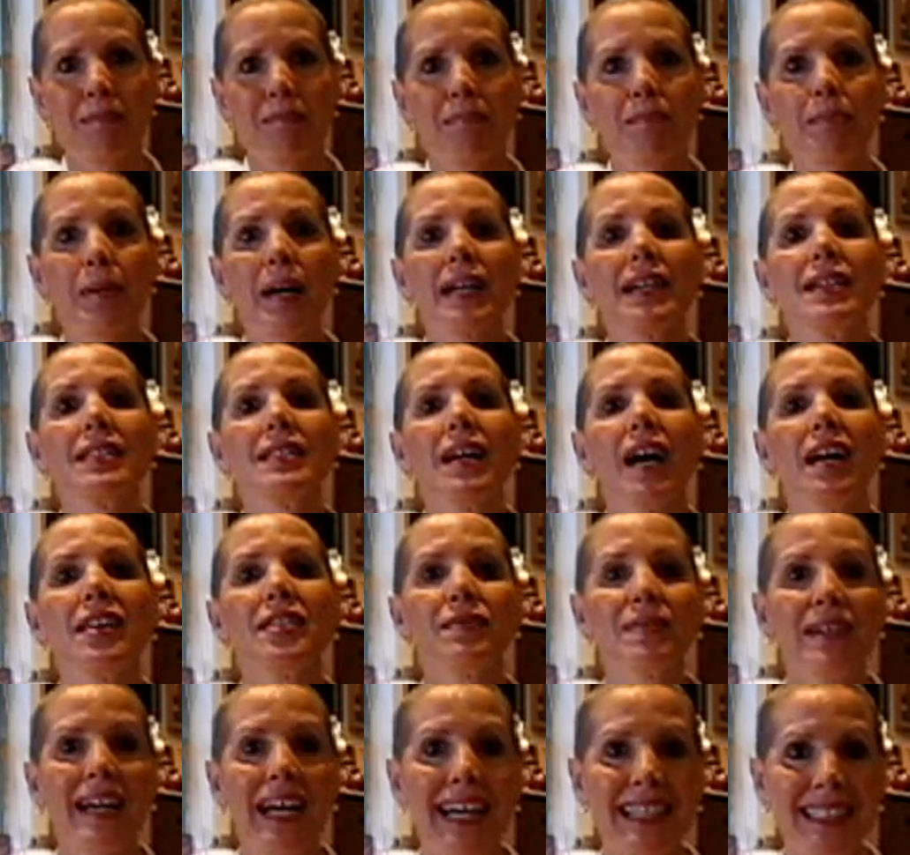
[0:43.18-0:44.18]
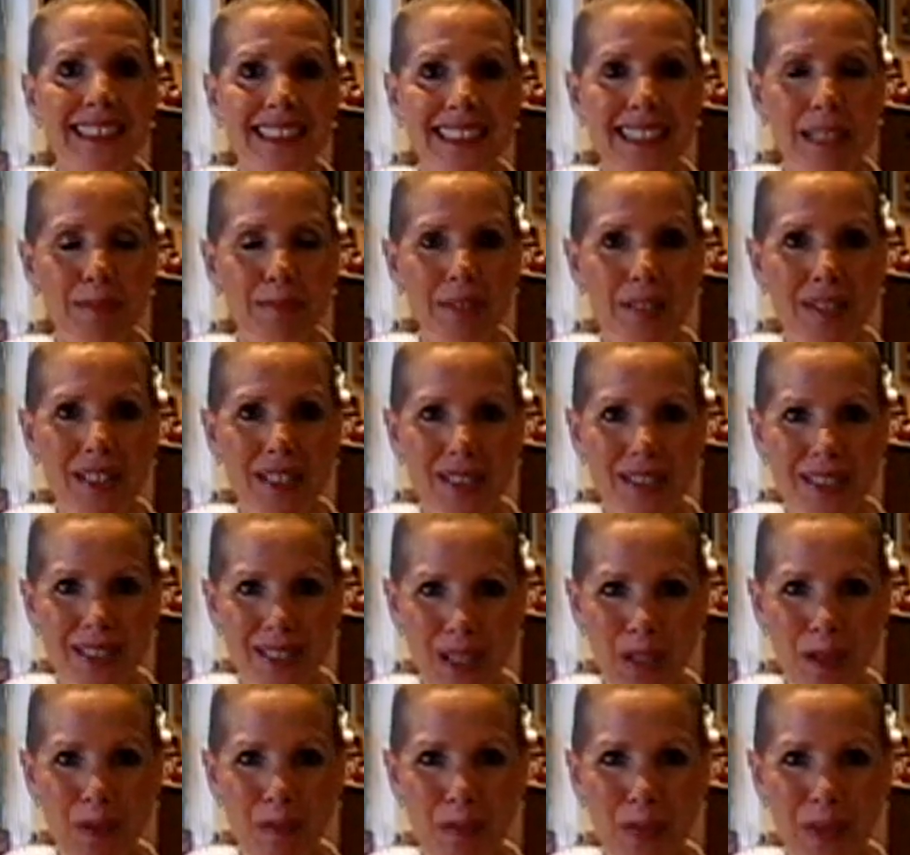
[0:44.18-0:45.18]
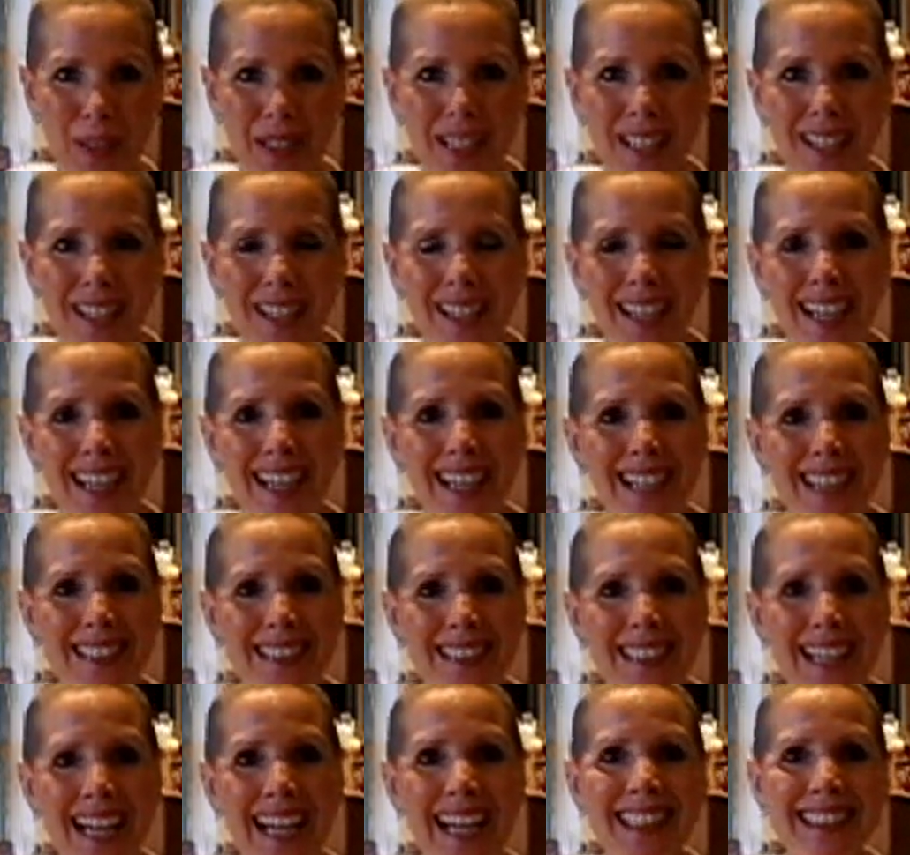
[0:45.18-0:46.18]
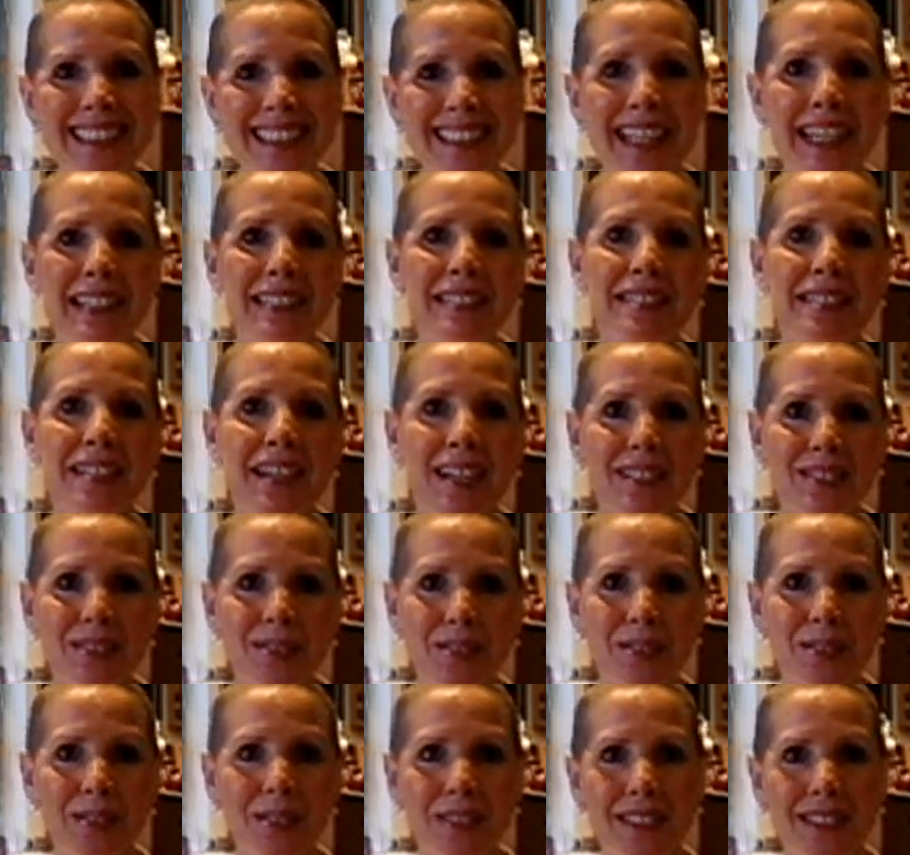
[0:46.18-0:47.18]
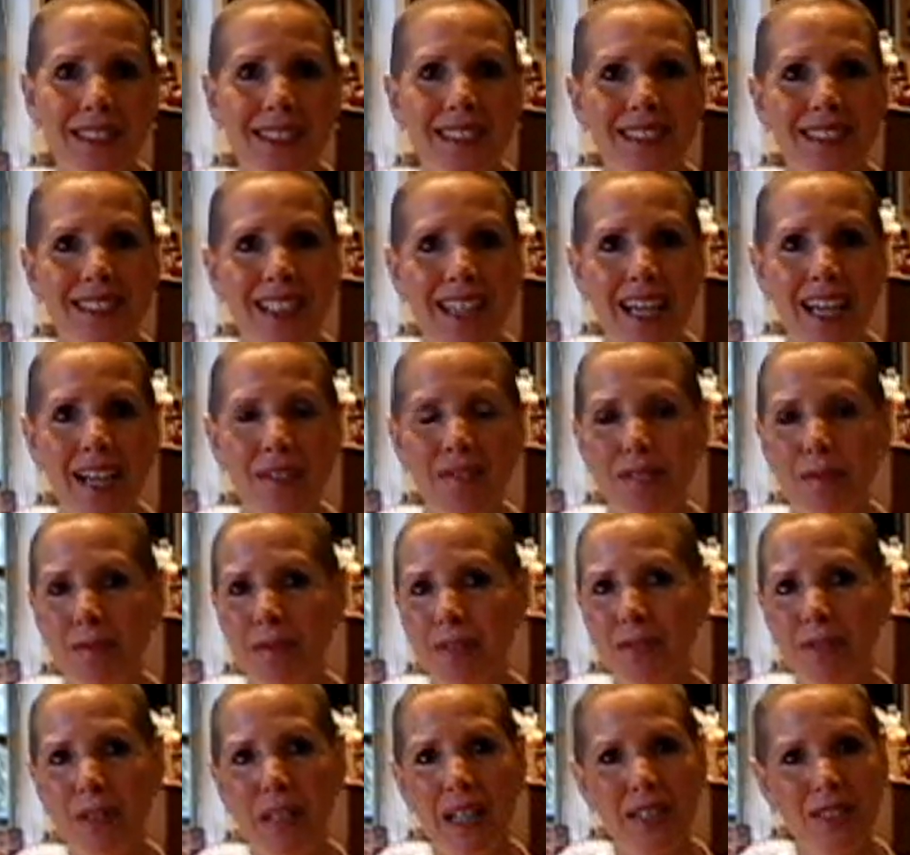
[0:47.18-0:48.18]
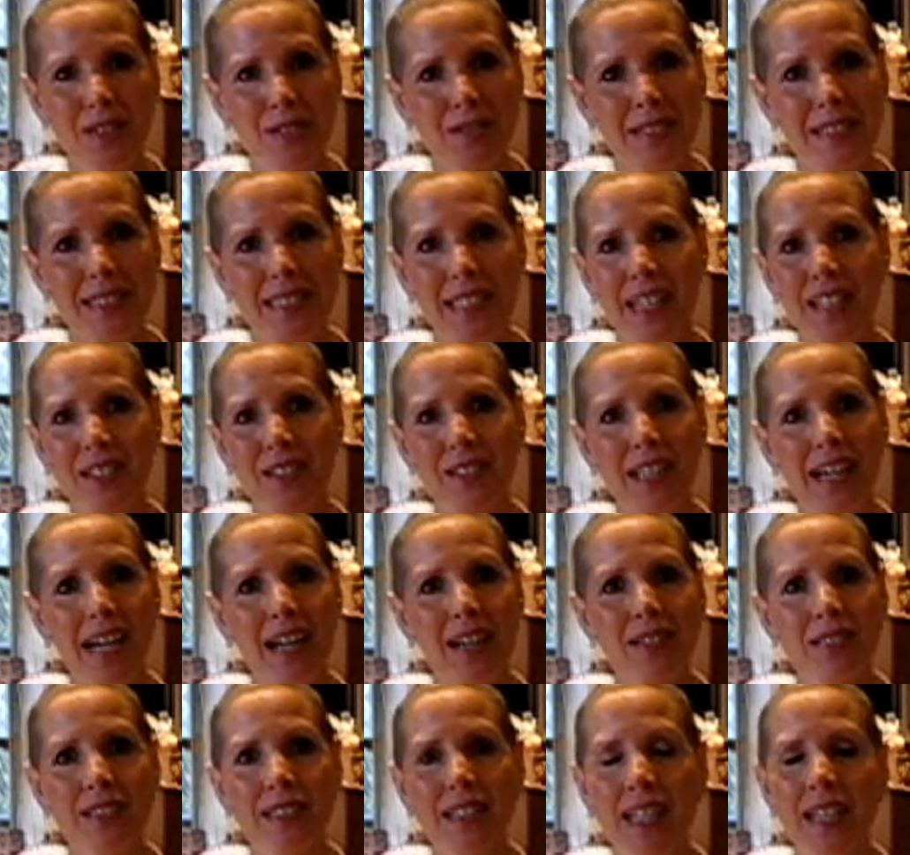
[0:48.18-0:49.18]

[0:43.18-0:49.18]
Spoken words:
Buy a lot of antiseptic soap and hand sanitizers and have them throughout your entire house.